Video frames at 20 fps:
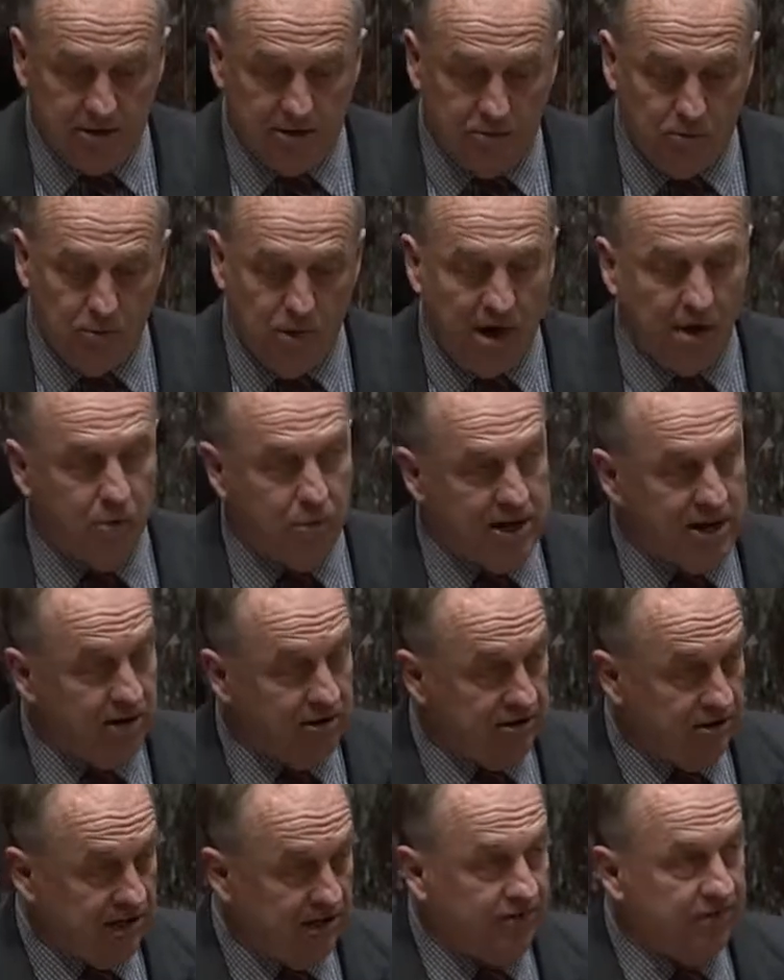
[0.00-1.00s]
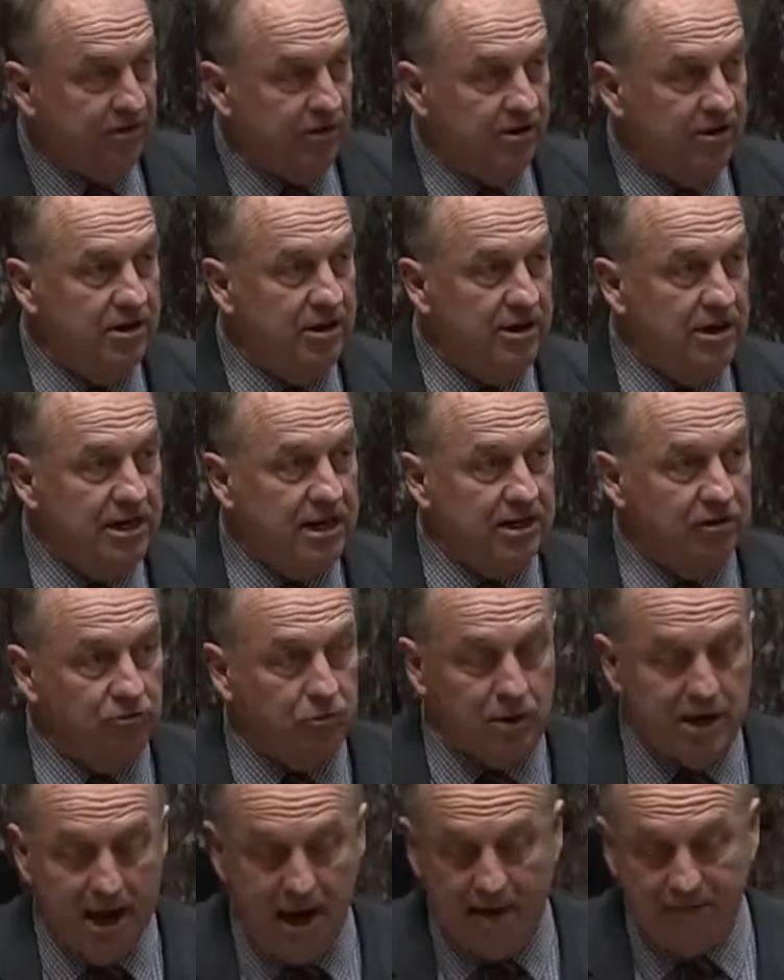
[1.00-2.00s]
where we differ is
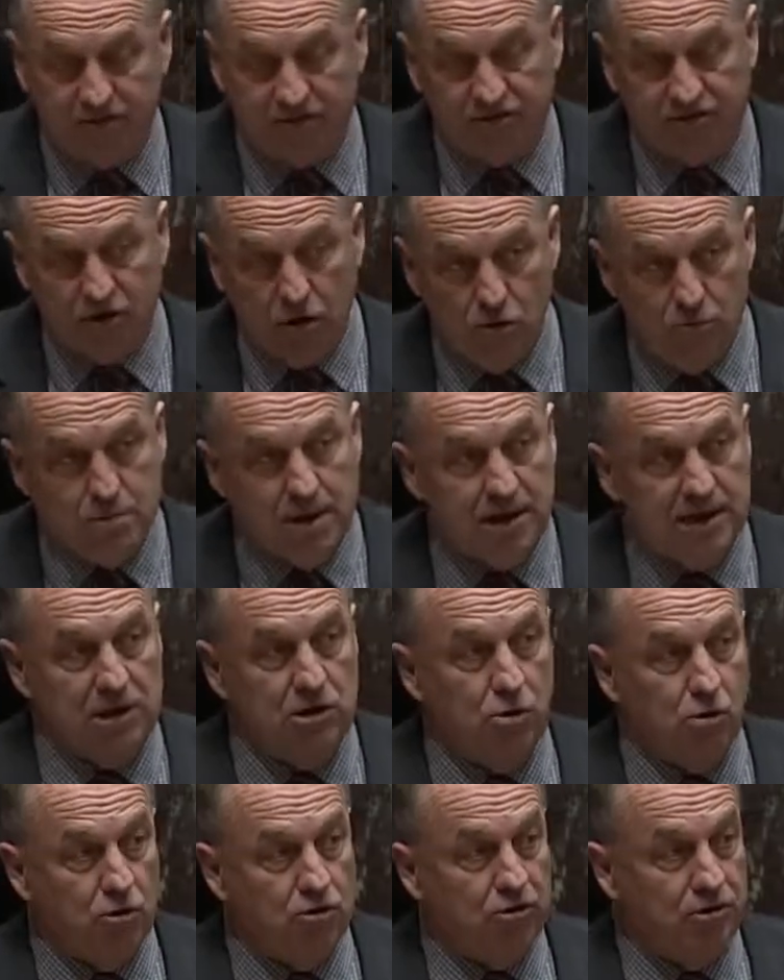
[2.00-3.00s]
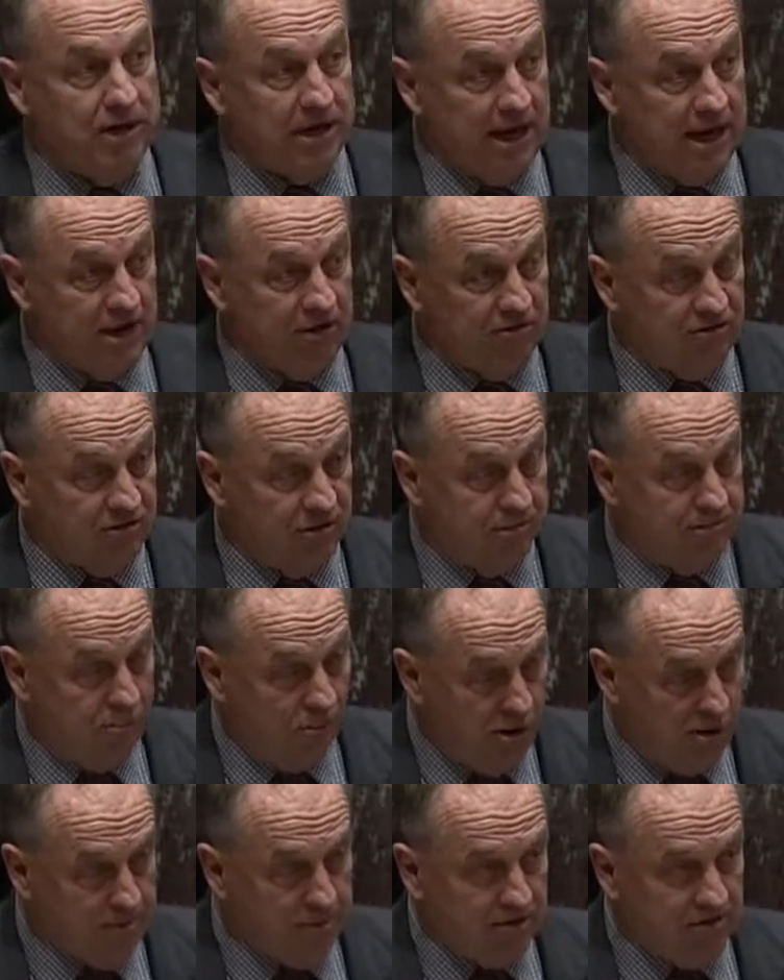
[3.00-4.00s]
we have so many ordering council
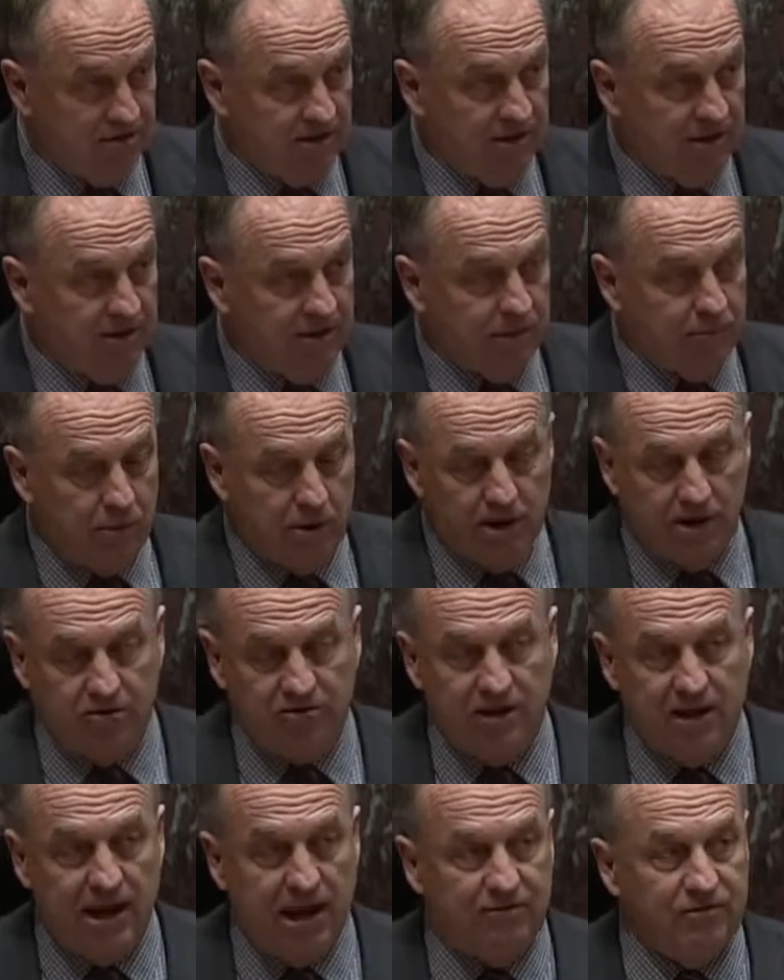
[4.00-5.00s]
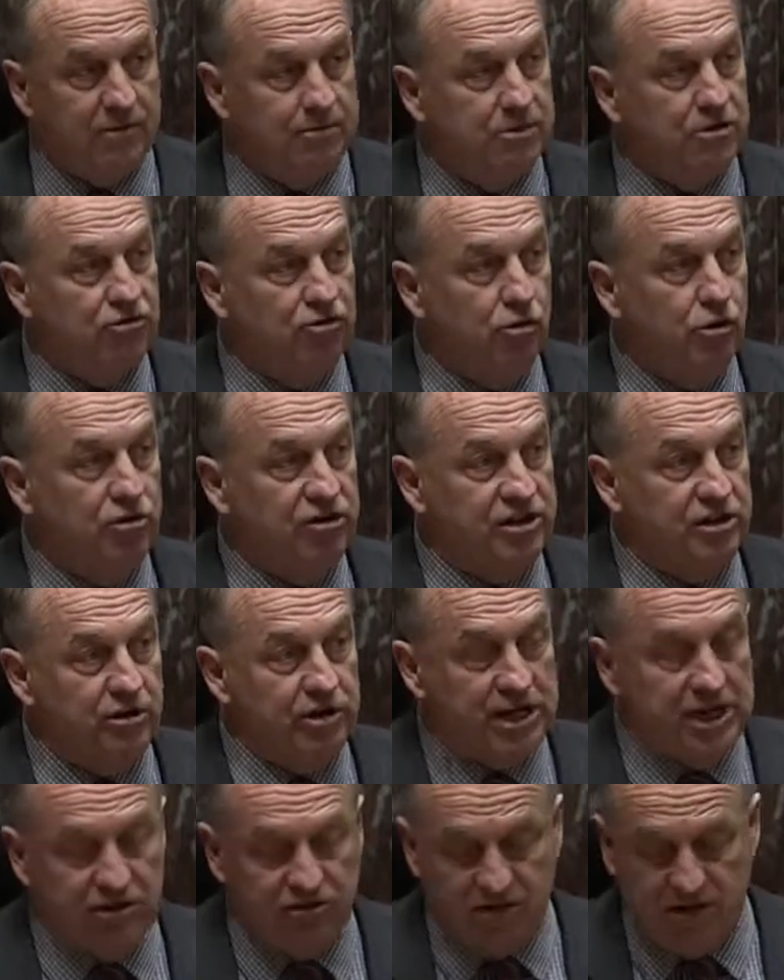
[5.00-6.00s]
appointments here that whereas they have the majority on
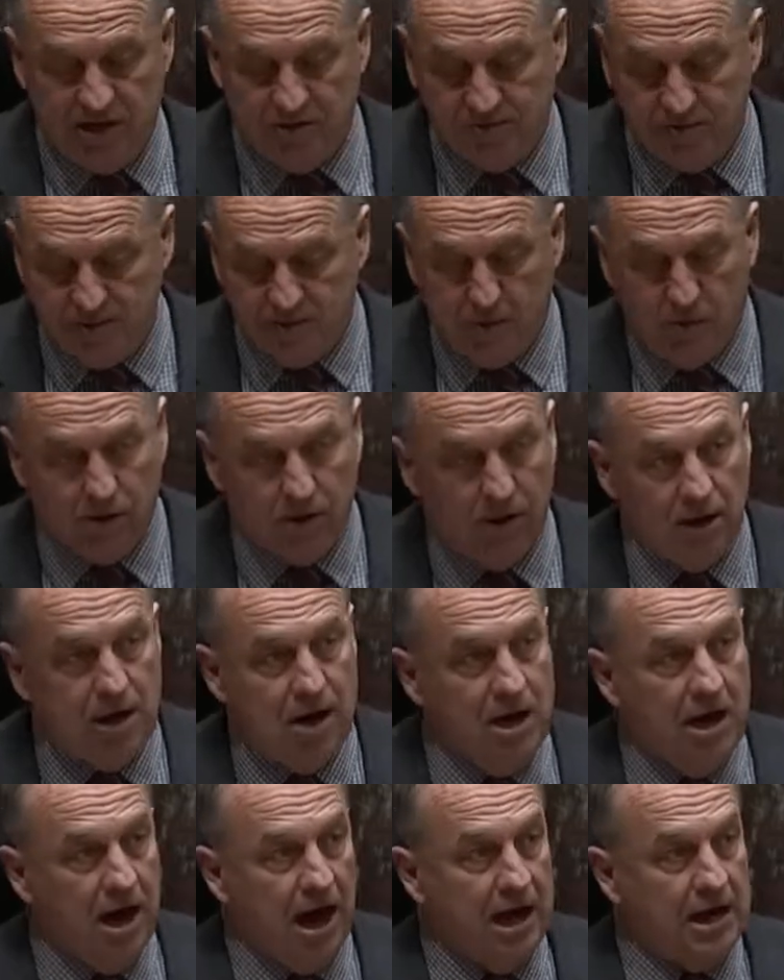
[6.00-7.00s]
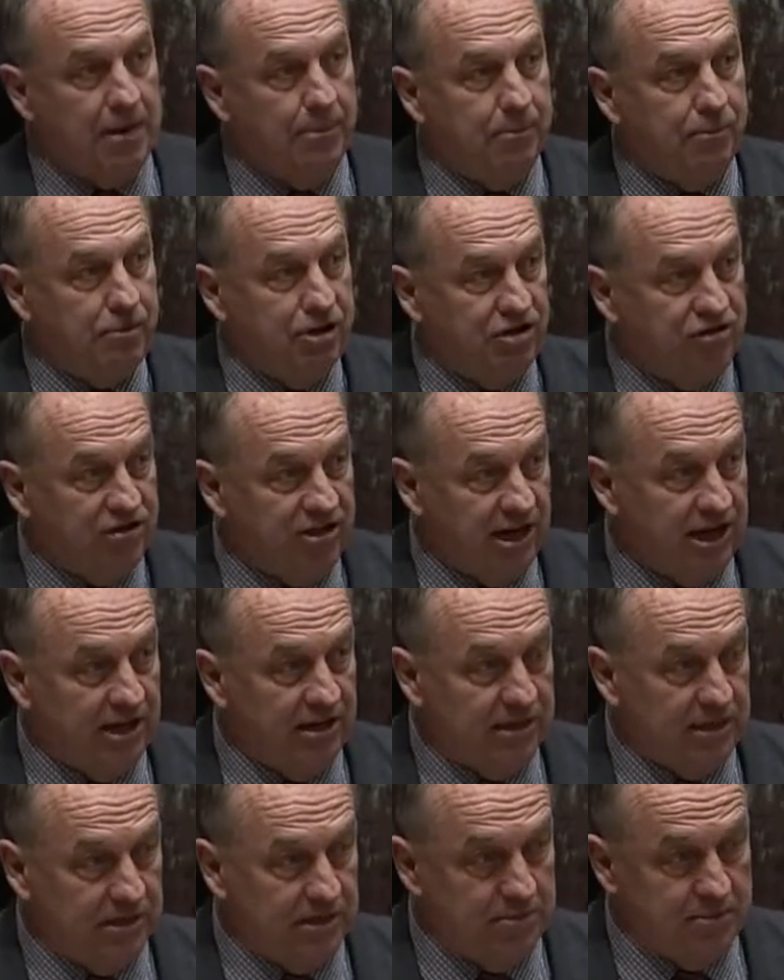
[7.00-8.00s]
each and every board. I
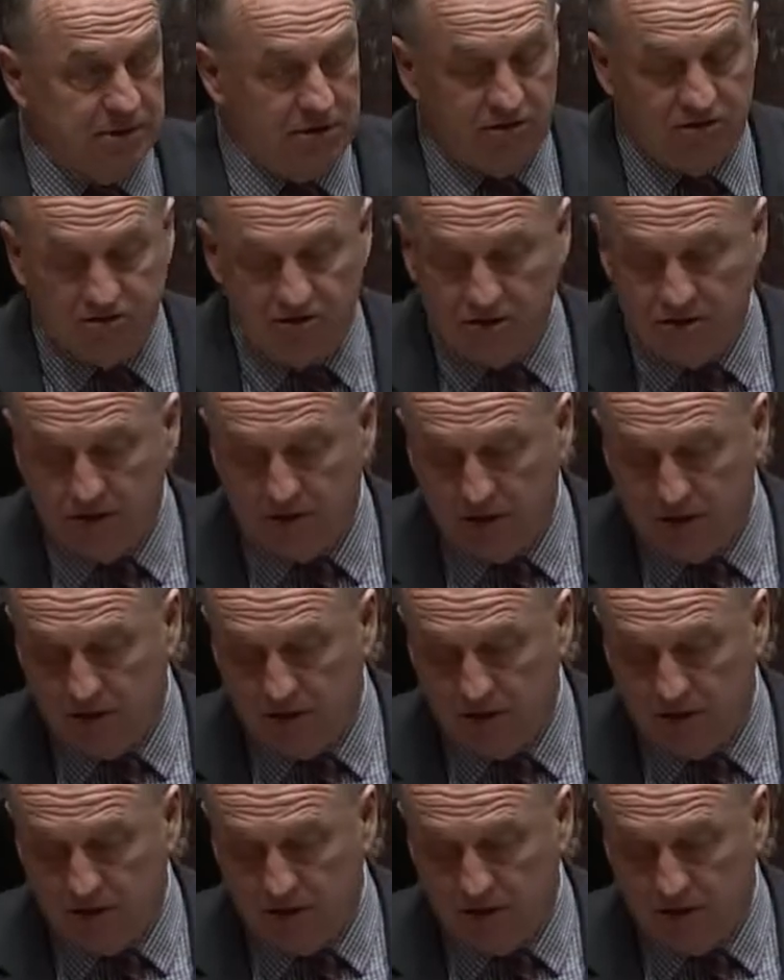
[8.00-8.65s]
appreciate that the minister